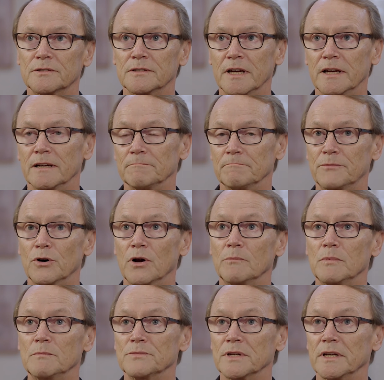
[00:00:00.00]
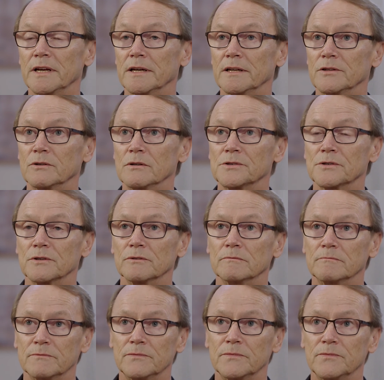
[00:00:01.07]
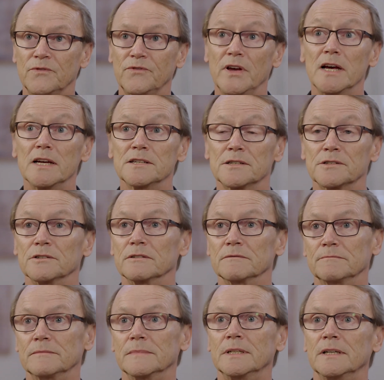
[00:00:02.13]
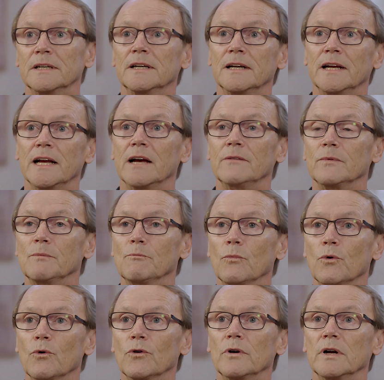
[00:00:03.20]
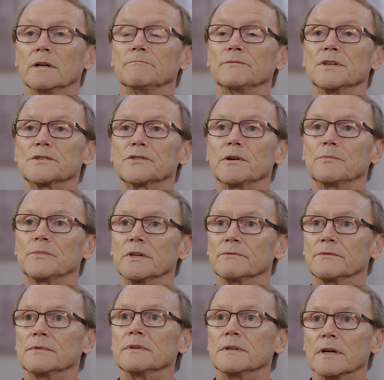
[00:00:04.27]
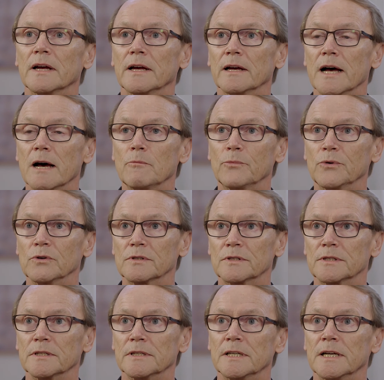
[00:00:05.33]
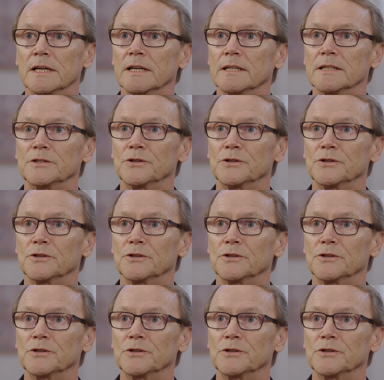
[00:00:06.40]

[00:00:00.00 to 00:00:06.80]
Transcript: uh, problems and also faster and with more um, descriptive uh, output yeah.